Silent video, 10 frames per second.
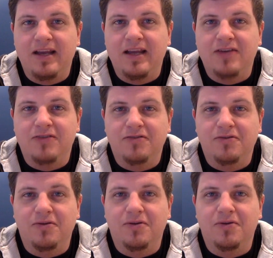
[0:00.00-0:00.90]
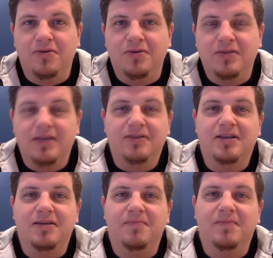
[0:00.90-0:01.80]
an angel of the Lord who tells
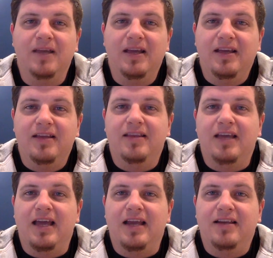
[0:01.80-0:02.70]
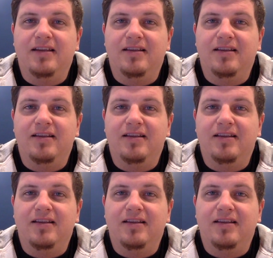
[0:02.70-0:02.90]
him that